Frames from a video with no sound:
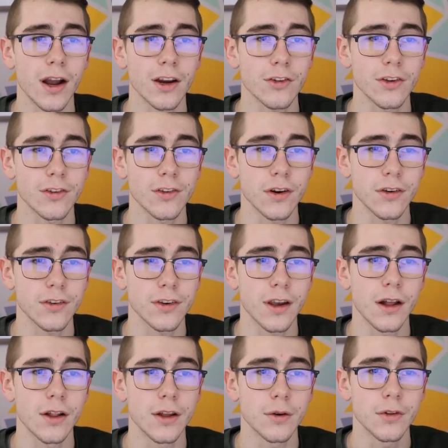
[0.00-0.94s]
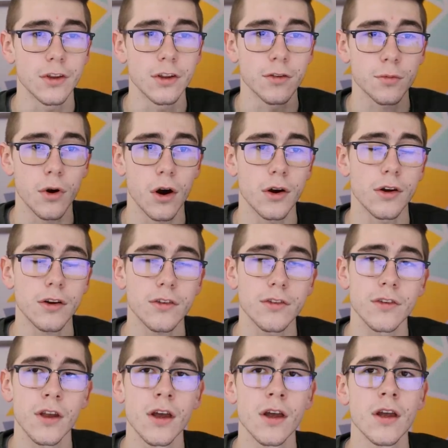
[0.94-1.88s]
I actually start scaling with these
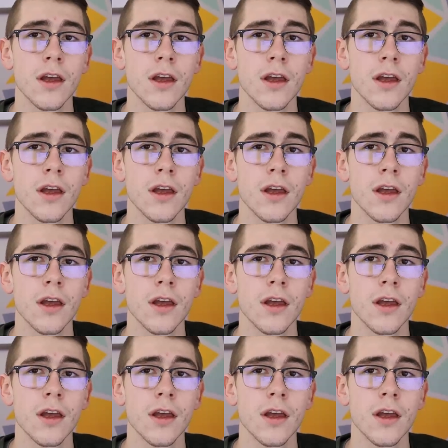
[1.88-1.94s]
products.